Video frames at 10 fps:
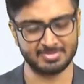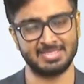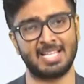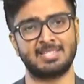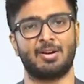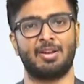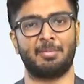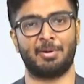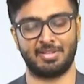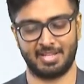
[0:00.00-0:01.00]
That's all
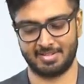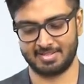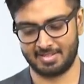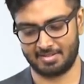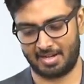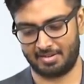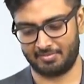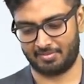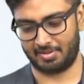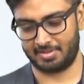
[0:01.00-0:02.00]
about there is in
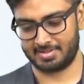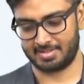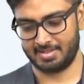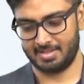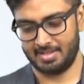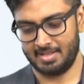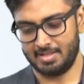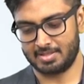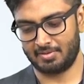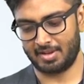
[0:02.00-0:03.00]
random forest.
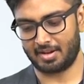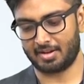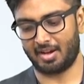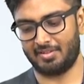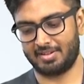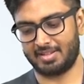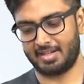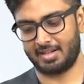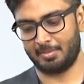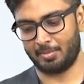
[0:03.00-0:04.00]
So we are going to cover
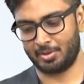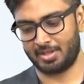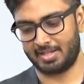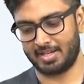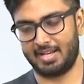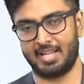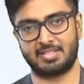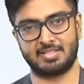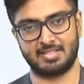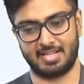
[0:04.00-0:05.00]
that in a more detailed
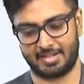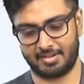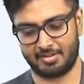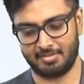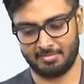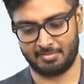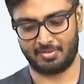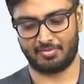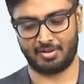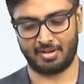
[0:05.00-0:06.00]
lectures later on,
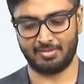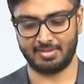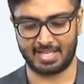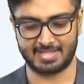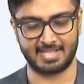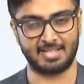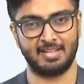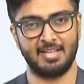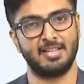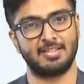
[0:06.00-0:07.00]
but for now, that's it.
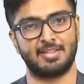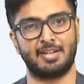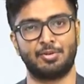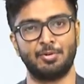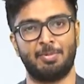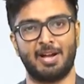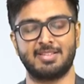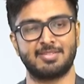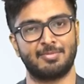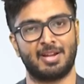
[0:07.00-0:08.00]
So there are two
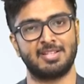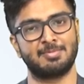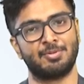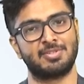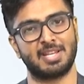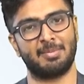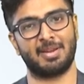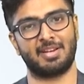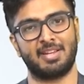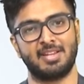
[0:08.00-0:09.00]
parts. One is bootstrap
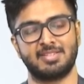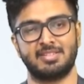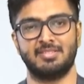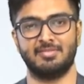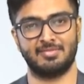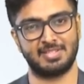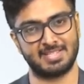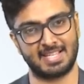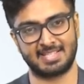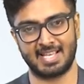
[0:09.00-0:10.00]
aggregation, which
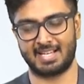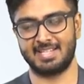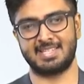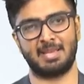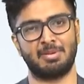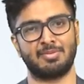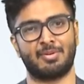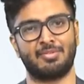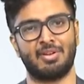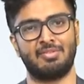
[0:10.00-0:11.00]
is exactly same as
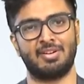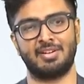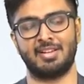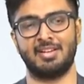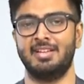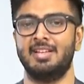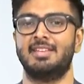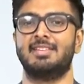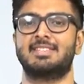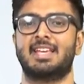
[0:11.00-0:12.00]
what we have learned here.
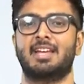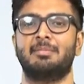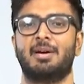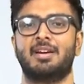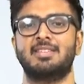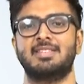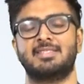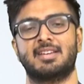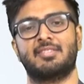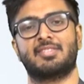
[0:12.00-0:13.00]
The second part is,
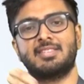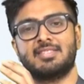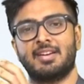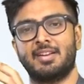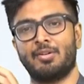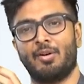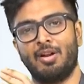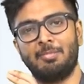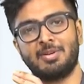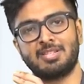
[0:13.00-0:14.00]
instead of considering
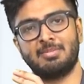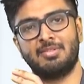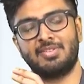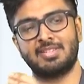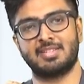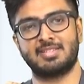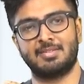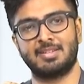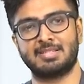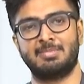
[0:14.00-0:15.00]
all possible features
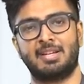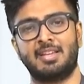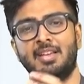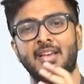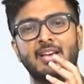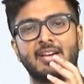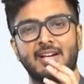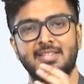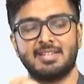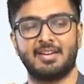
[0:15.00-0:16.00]
during splitting,
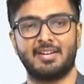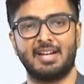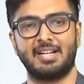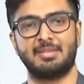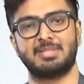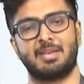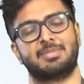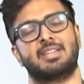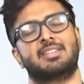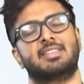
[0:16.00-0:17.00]
consider a random
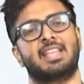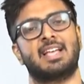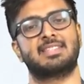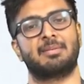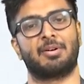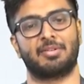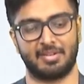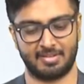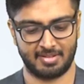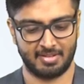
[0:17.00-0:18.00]
subset. That's about
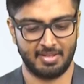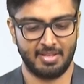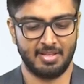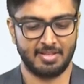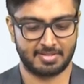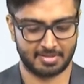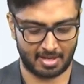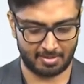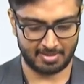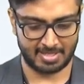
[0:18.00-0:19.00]
it. So
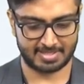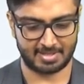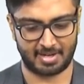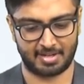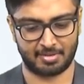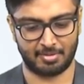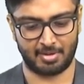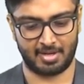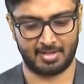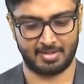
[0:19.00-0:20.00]
now let's try and go
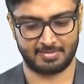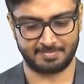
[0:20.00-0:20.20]
ahead.